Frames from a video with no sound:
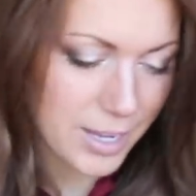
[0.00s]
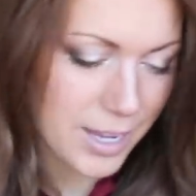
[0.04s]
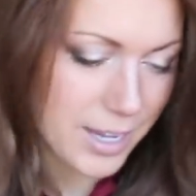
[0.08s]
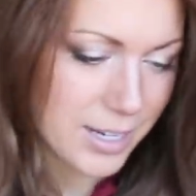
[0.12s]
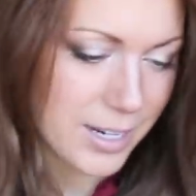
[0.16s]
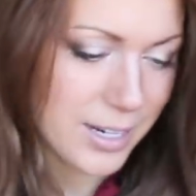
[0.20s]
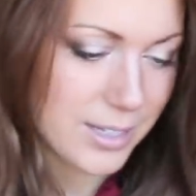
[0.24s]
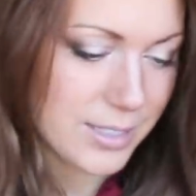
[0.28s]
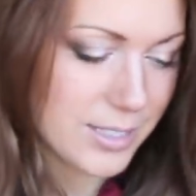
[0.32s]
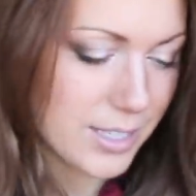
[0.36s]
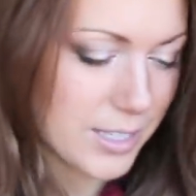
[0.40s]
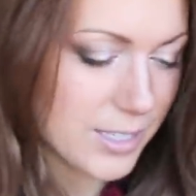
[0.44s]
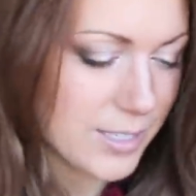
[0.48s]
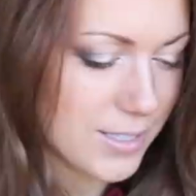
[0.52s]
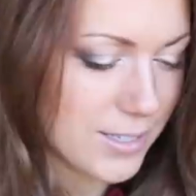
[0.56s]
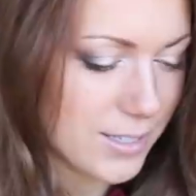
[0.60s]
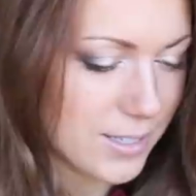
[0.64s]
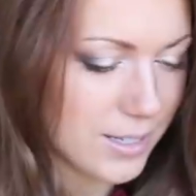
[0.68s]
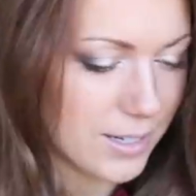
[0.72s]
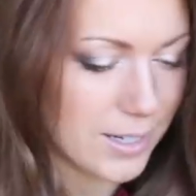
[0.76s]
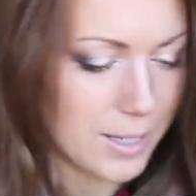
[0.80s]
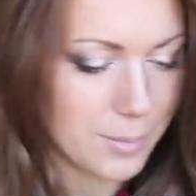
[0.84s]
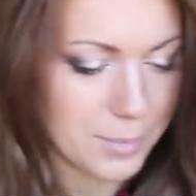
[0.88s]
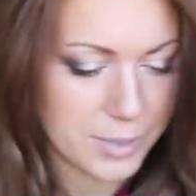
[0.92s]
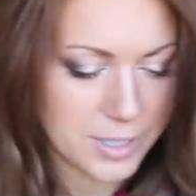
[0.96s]
and it's
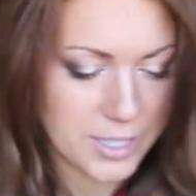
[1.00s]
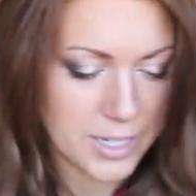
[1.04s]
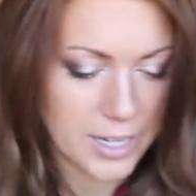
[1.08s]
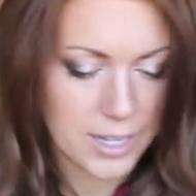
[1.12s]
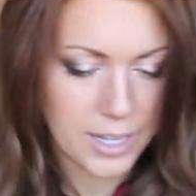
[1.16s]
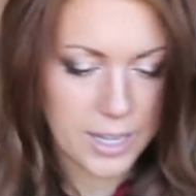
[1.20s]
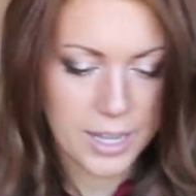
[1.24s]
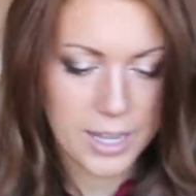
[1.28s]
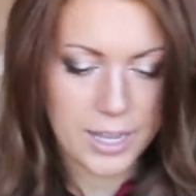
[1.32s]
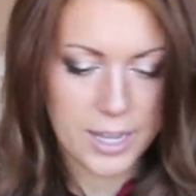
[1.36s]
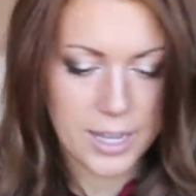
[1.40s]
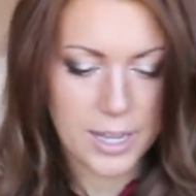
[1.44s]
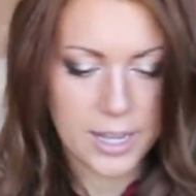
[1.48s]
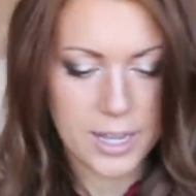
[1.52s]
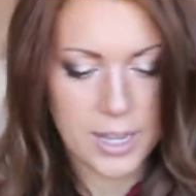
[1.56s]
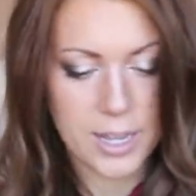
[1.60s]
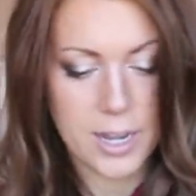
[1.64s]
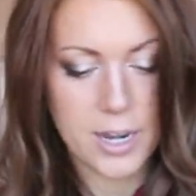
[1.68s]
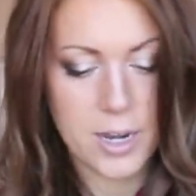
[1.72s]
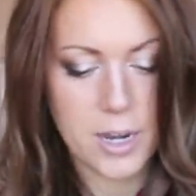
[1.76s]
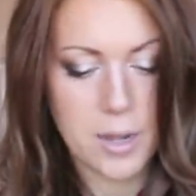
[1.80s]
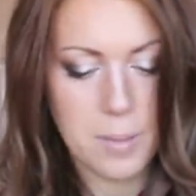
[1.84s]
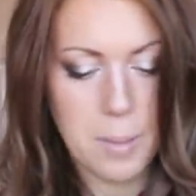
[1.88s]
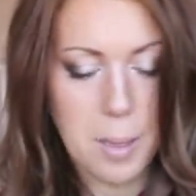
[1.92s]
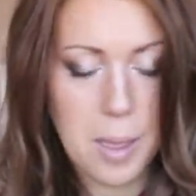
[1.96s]
this lipstick
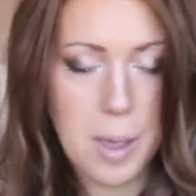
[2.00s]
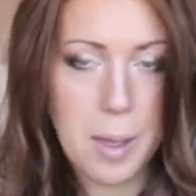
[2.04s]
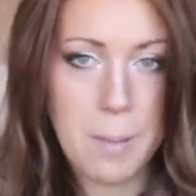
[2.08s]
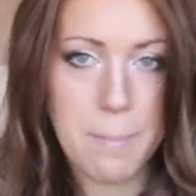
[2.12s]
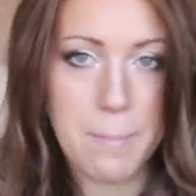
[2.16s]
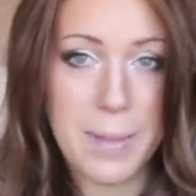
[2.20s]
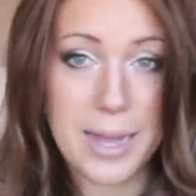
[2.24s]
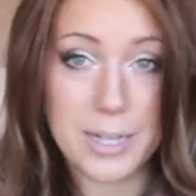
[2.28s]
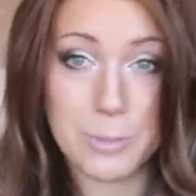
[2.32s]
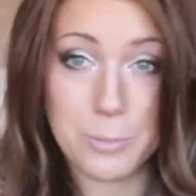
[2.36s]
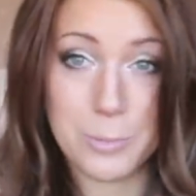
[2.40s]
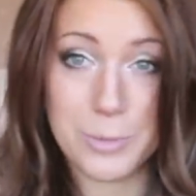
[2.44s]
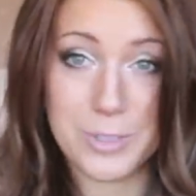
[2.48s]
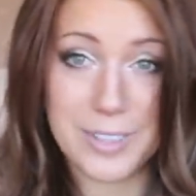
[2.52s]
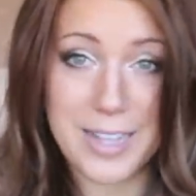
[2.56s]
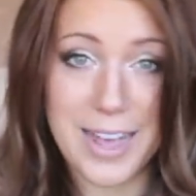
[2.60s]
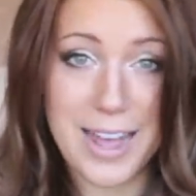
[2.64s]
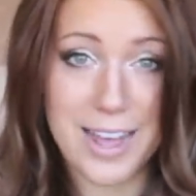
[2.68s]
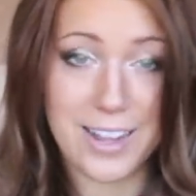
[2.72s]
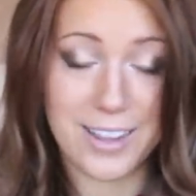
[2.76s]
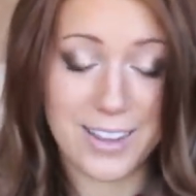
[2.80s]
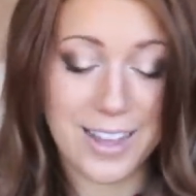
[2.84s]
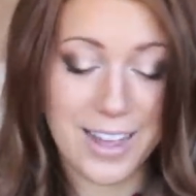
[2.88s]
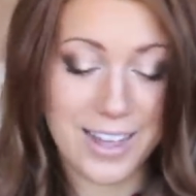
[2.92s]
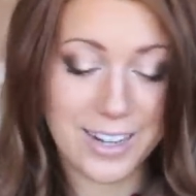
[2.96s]
in
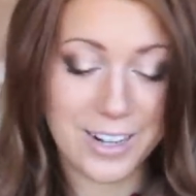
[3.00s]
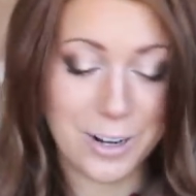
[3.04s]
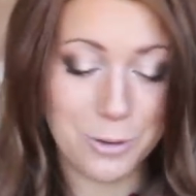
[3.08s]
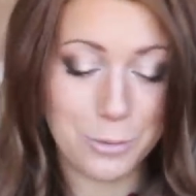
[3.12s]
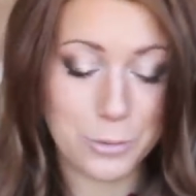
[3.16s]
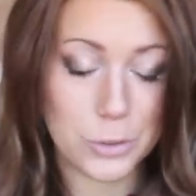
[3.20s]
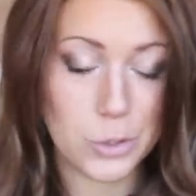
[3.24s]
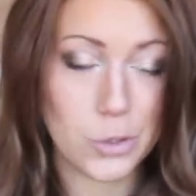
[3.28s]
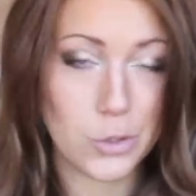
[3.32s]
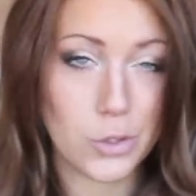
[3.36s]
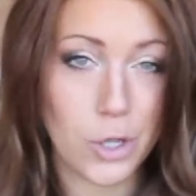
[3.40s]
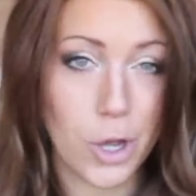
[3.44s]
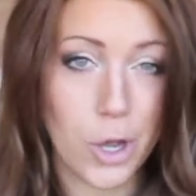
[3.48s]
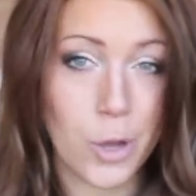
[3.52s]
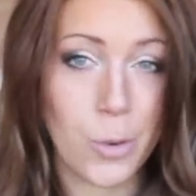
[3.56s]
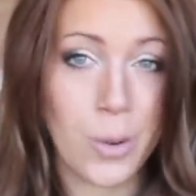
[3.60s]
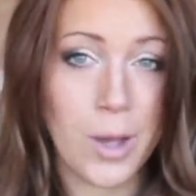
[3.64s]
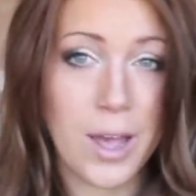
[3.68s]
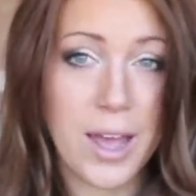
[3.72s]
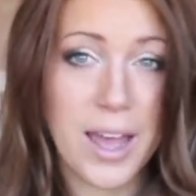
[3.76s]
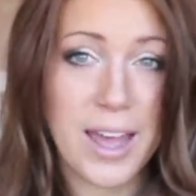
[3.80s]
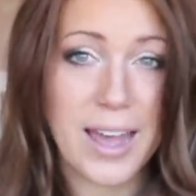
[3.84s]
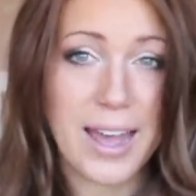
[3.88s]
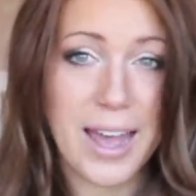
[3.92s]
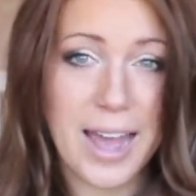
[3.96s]
Mademoiselle and I was
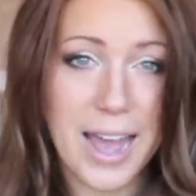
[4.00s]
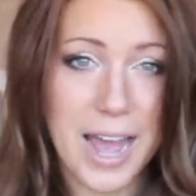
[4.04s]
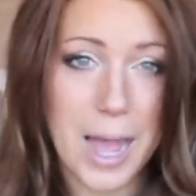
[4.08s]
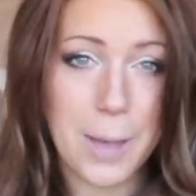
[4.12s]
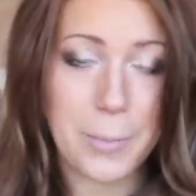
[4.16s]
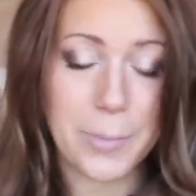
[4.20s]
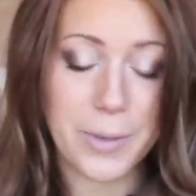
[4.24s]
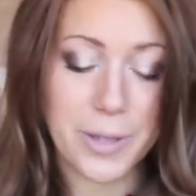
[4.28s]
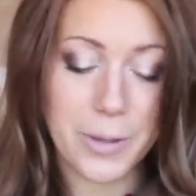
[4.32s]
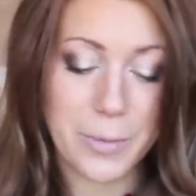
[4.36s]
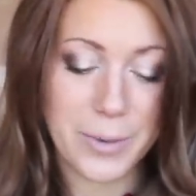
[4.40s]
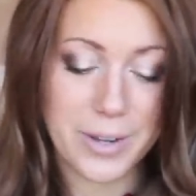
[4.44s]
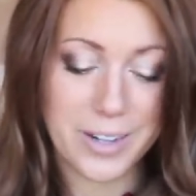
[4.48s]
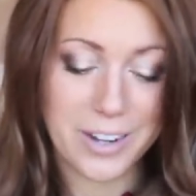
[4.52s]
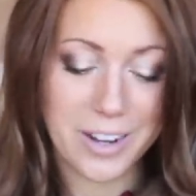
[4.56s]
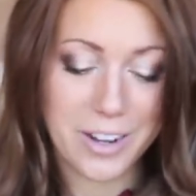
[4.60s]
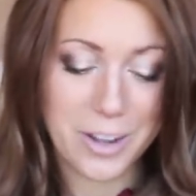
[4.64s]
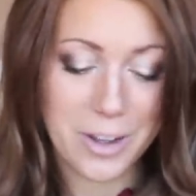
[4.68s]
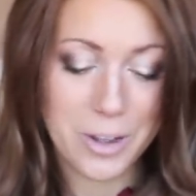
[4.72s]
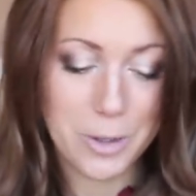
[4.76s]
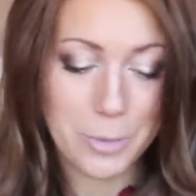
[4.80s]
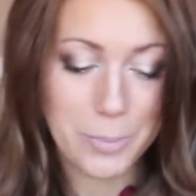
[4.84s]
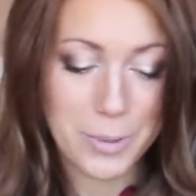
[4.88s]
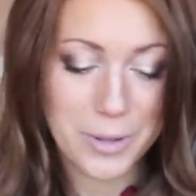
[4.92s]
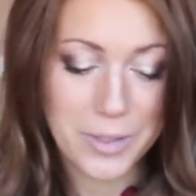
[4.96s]
so happy when
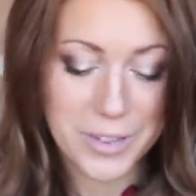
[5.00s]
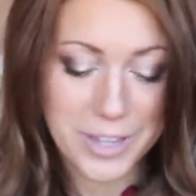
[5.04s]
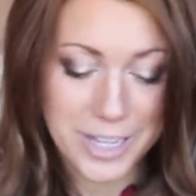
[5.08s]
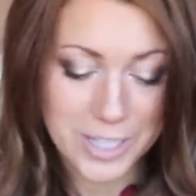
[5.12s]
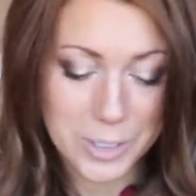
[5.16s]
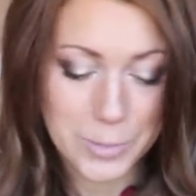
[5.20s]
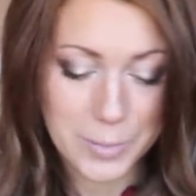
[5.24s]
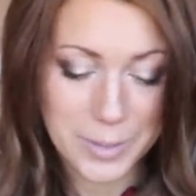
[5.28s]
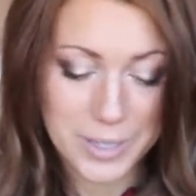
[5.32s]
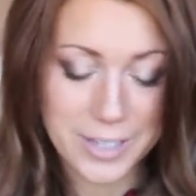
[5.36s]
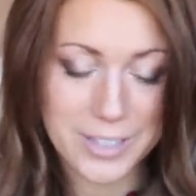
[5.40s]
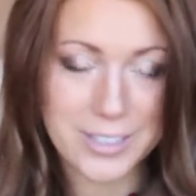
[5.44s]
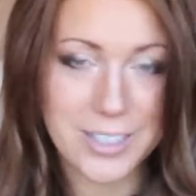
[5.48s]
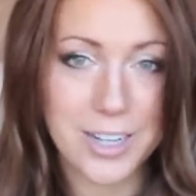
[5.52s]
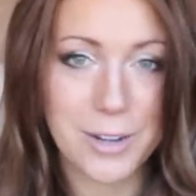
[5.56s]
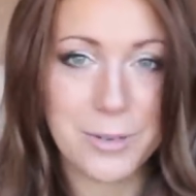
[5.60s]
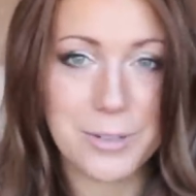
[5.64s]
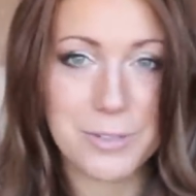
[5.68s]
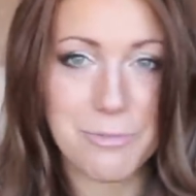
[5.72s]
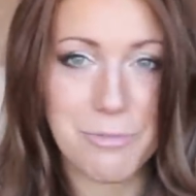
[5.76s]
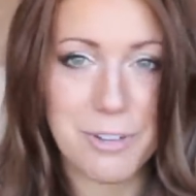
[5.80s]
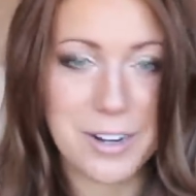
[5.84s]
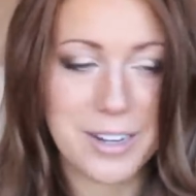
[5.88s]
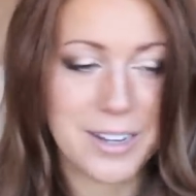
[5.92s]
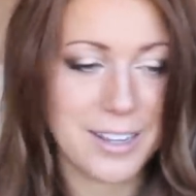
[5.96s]
I opened this because I
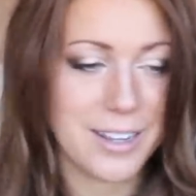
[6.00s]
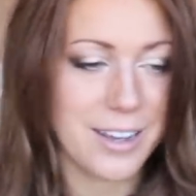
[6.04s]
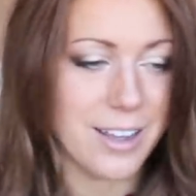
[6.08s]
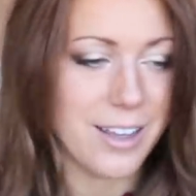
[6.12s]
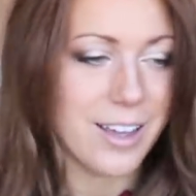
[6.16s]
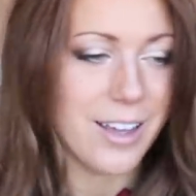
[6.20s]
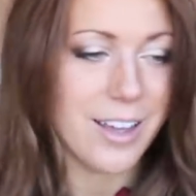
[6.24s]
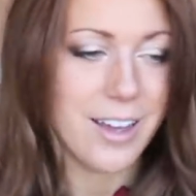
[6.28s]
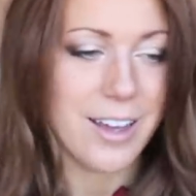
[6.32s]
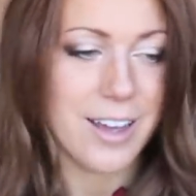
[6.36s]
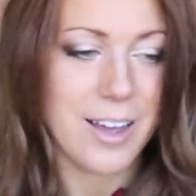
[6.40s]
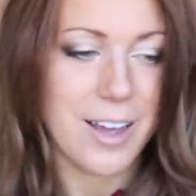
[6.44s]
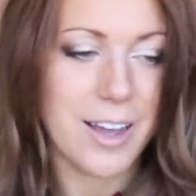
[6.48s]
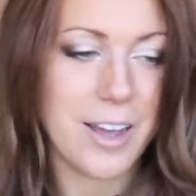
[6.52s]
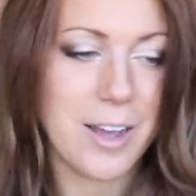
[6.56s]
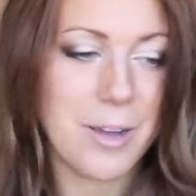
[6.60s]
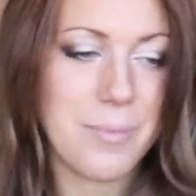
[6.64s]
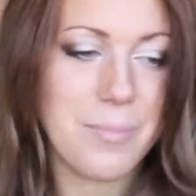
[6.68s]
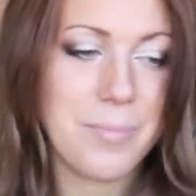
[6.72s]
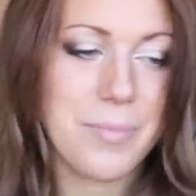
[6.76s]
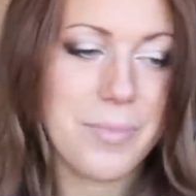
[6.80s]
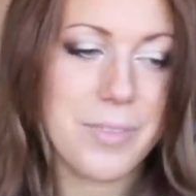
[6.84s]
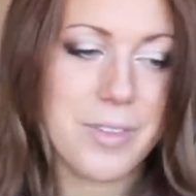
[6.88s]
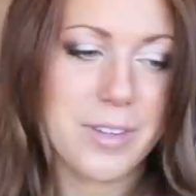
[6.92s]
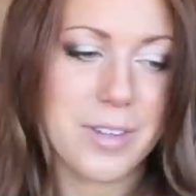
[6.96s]
was really
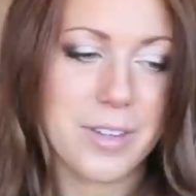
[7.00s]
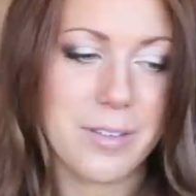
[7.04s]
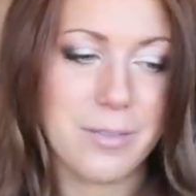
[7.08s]
um,